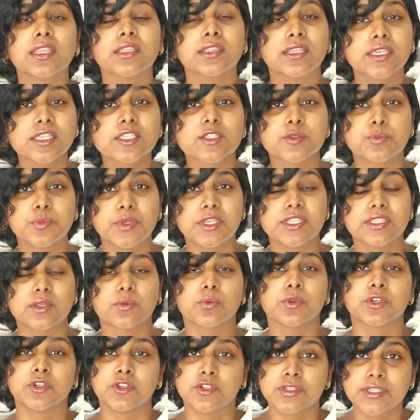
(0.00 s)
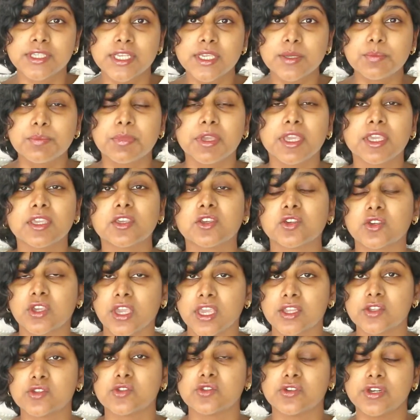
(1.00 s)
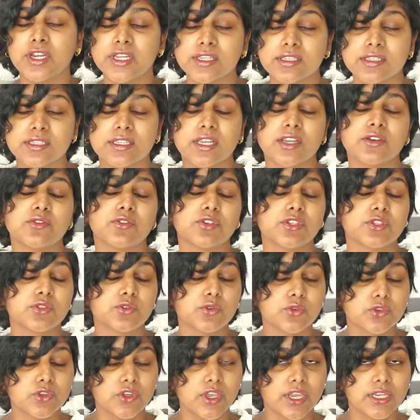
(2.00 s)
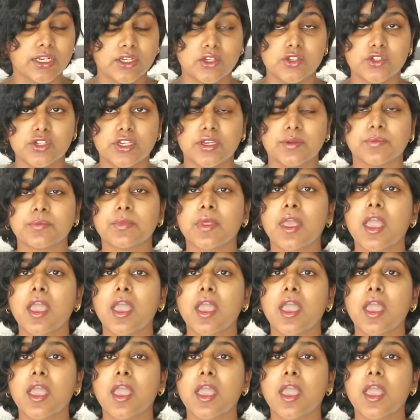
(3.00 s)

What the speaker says: This means that when you're sleeping, you get to rest and restore your energy.